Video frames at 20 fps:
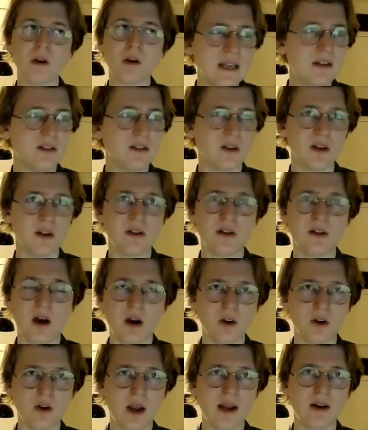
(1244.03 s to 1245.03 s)
easily
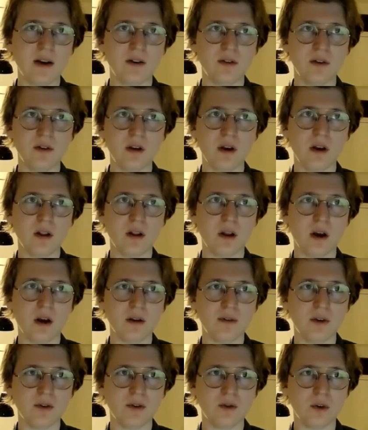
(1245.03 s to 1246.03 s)
Tang Dynasty, a
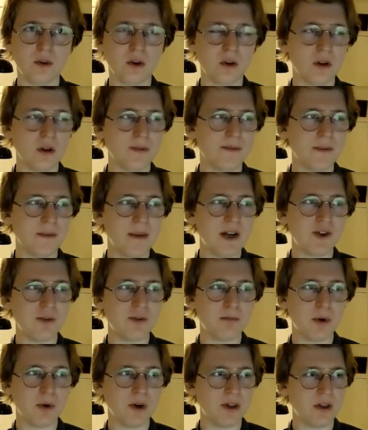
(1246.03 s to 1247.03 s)
lot of historical
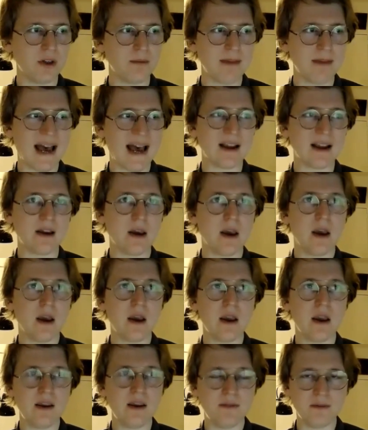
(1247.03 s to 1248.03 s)
information pointing back
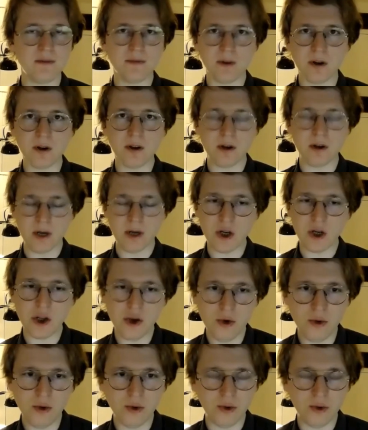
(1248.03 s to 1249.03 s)
even further and
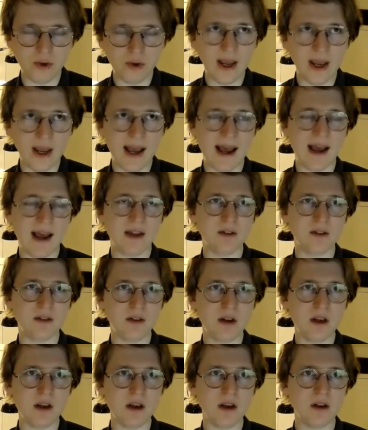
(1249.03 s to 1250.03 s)
used
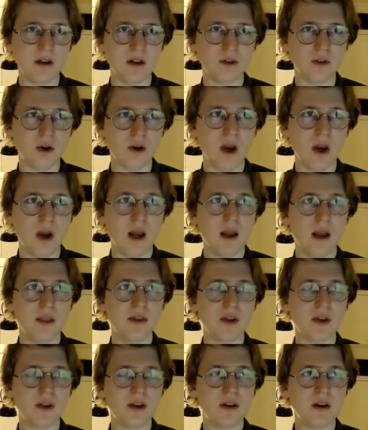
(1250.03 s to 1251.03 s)
as tea. And so
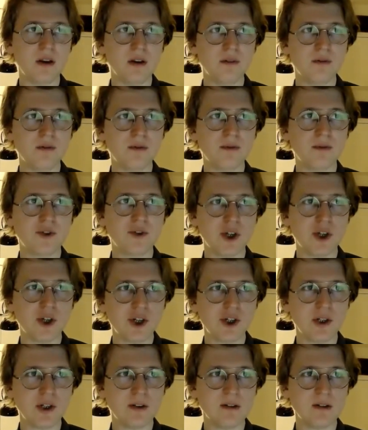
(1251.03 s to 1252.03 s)
this idea of
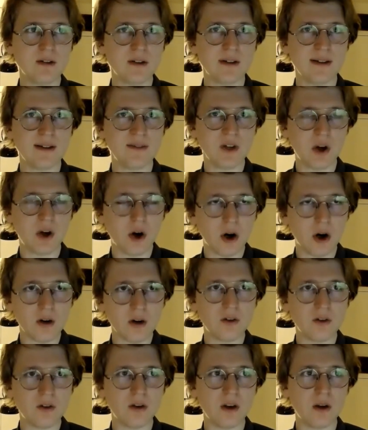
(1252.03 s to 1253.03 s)
traditions and living
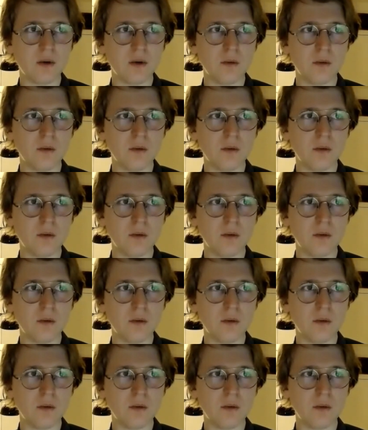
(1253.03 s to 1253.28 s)
arts,